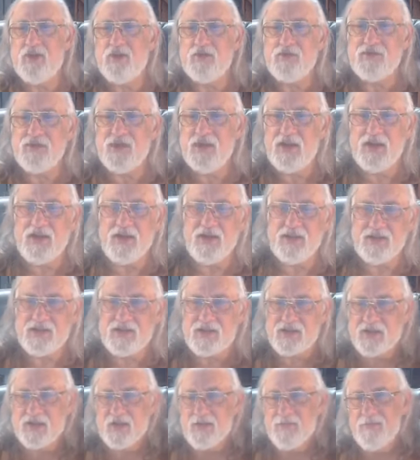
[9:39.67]
own
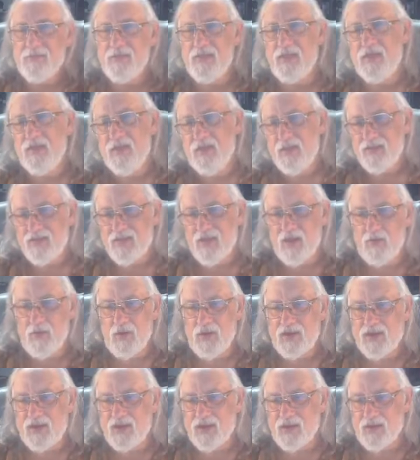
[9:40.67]
needs. That
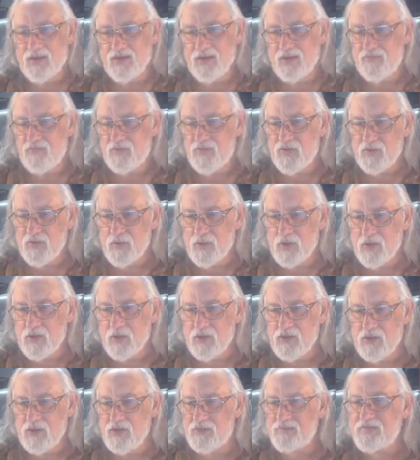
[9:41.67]
we can, if you
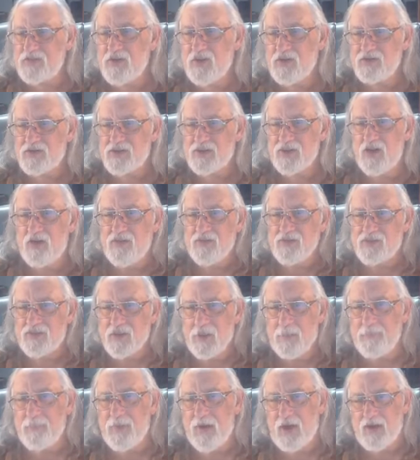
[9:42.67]
will, lift ourselves
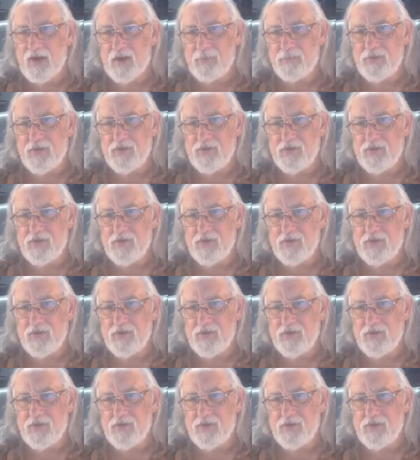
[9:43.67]
up by our